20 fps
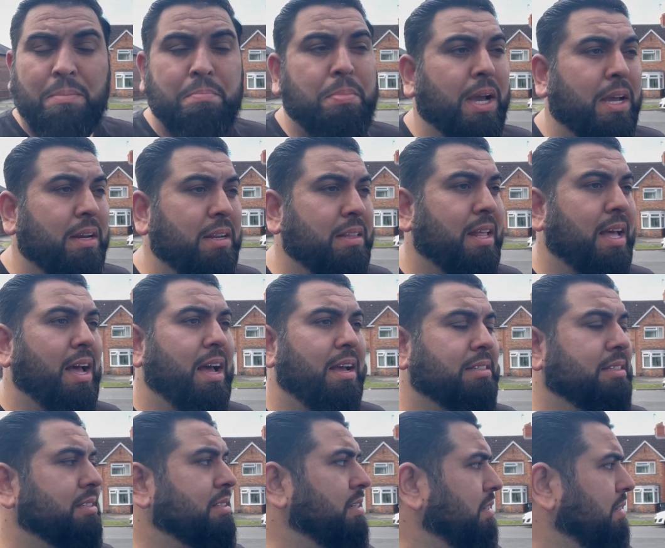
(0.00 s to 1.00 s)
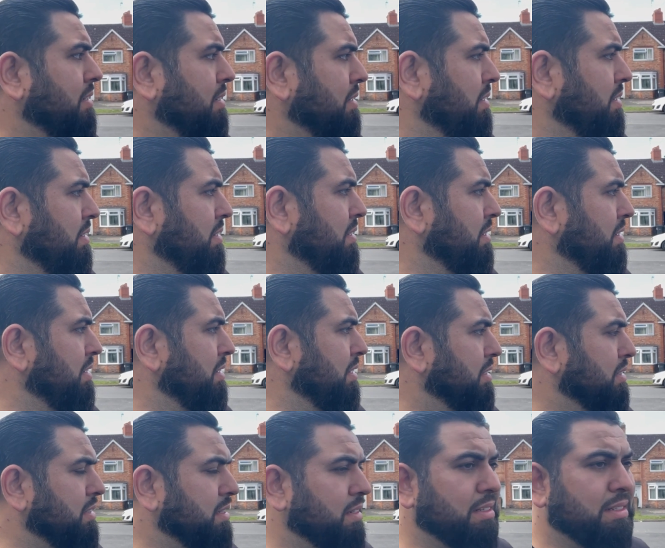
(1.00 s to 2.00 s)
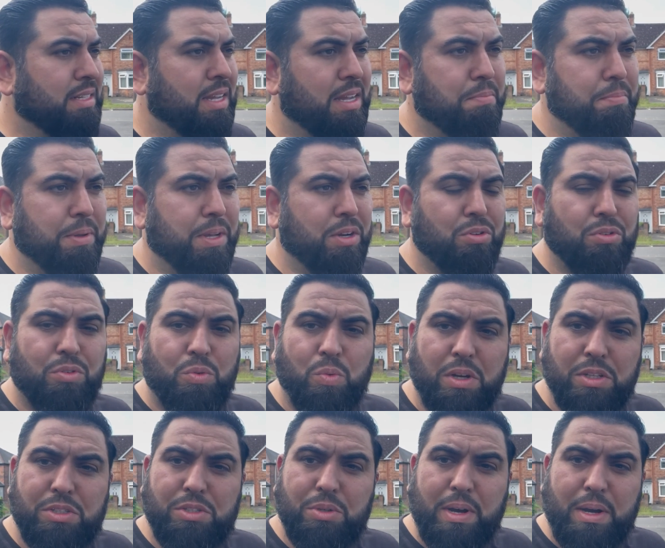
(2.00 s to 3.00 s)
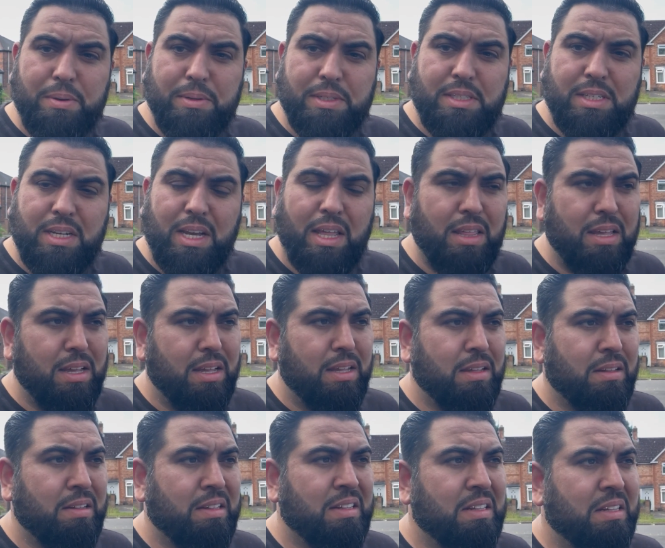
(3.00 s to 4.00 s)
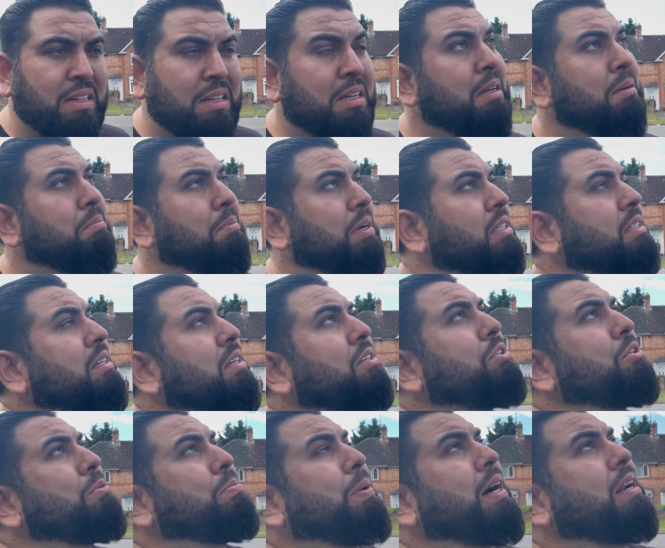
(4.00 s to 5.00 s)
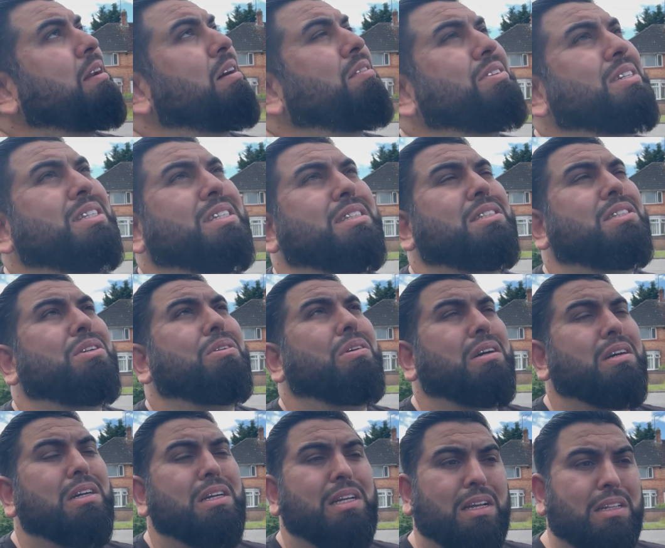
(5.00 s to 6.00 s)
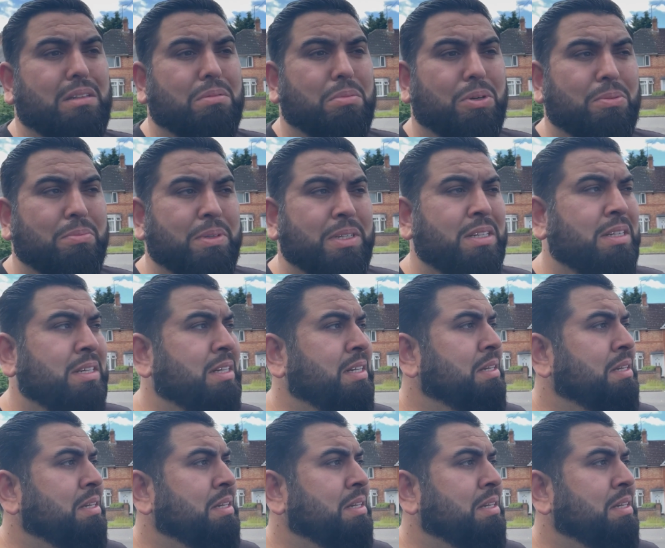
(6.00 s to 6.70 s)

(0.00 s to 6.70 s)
pain in the ass. It's going to take me a good, what, 2 hours to get there, but it's not too bad. Obviously it's still early at the moment.